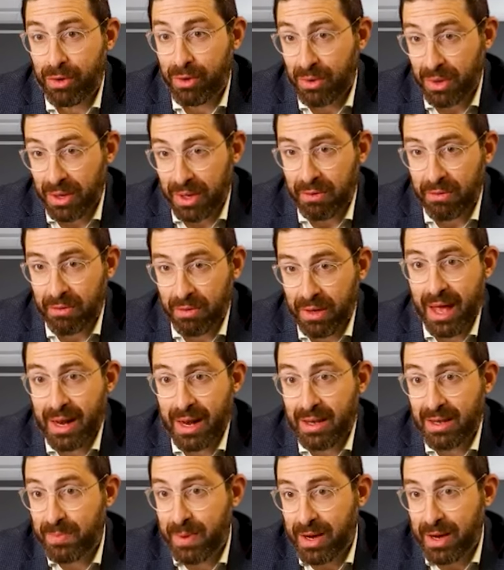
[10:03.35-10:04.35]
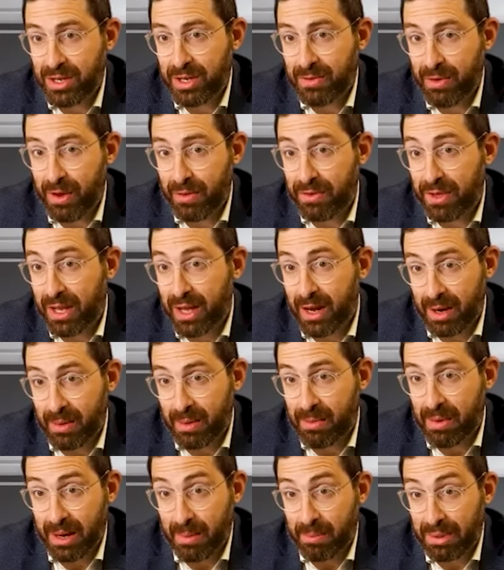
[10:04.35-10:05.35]
when you leave and especially if you have to get on
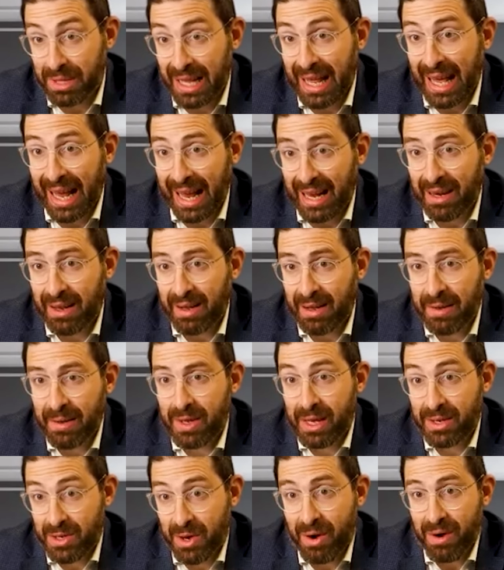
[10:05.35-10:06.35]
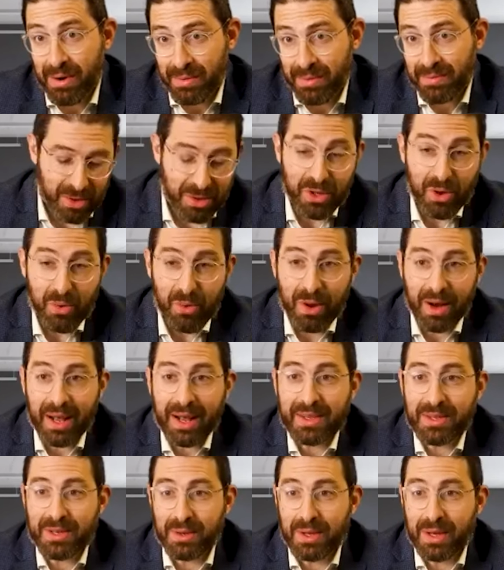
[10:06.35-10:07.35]
a, on a plane it's hard there's no one
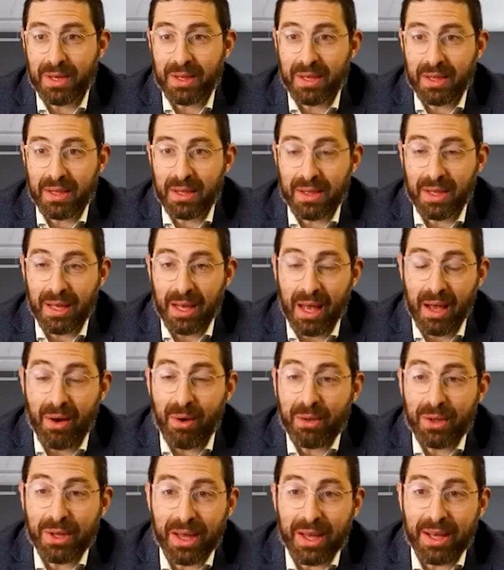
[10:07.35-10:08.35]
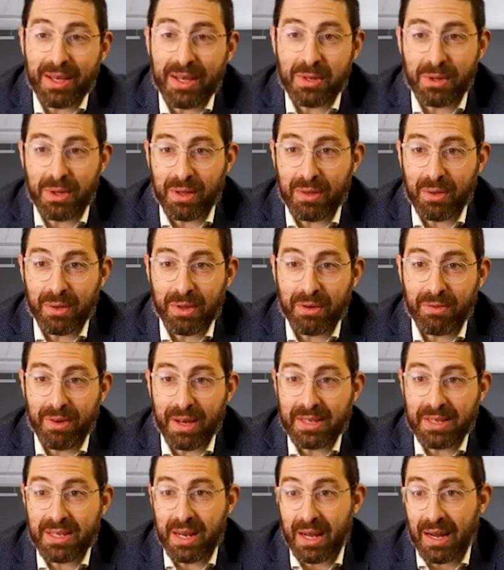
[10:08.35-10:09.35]
answer the, the, the only answer that the only
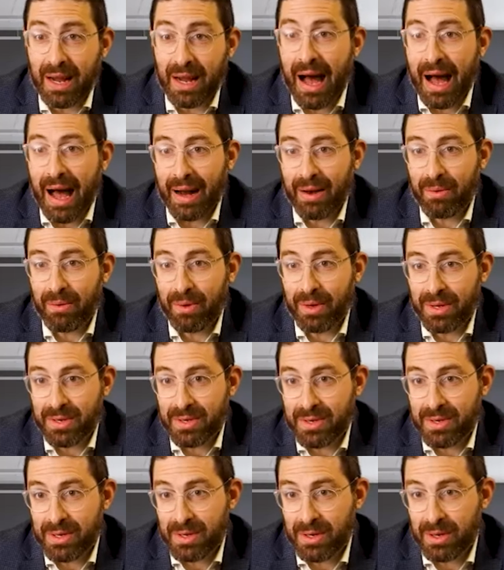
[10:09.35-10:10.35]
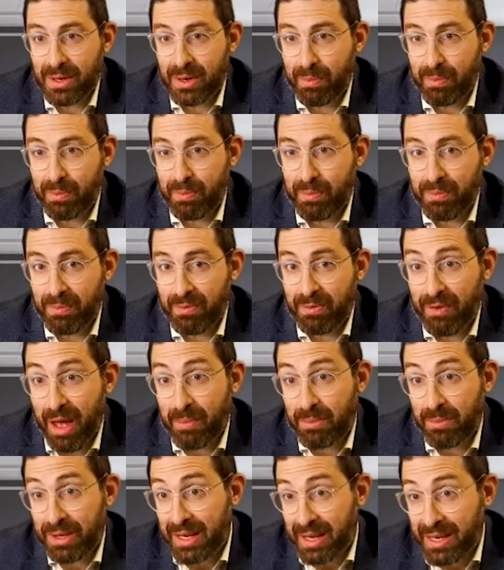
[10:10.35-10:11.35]
advice that i got was you know
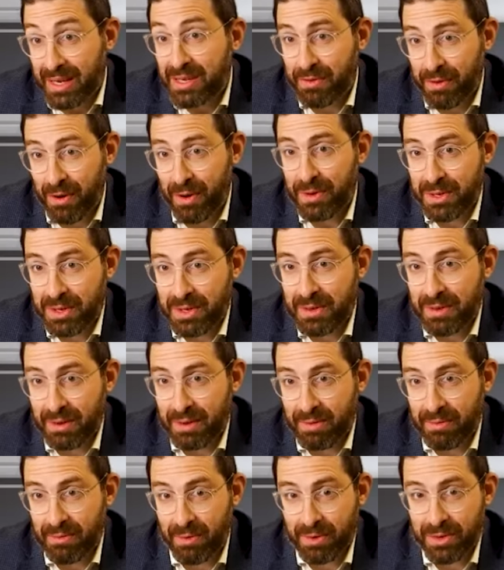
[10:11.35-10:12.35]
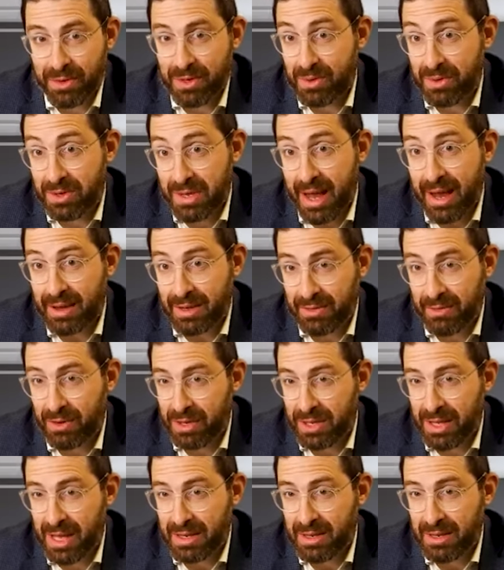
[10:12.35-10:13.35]
family is first mm-hmm. versus mm-hmm. you say it's
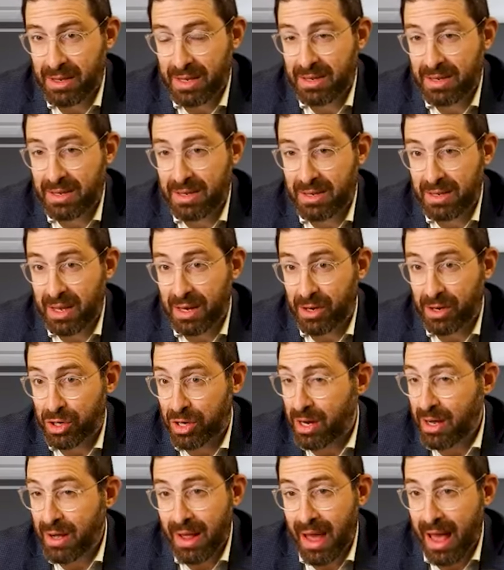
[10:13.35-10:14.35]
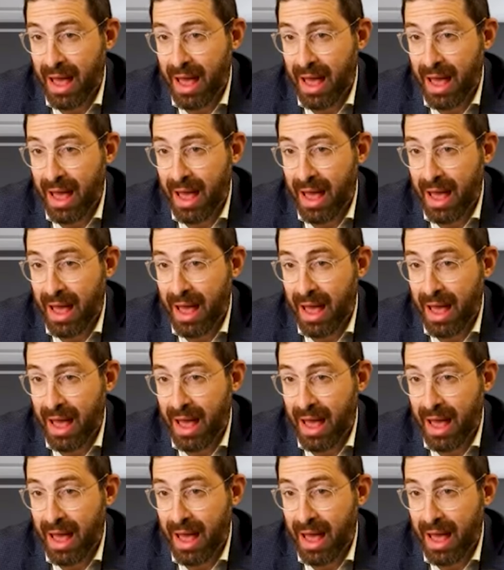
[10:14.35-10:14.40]
first and that's a, that's a distinction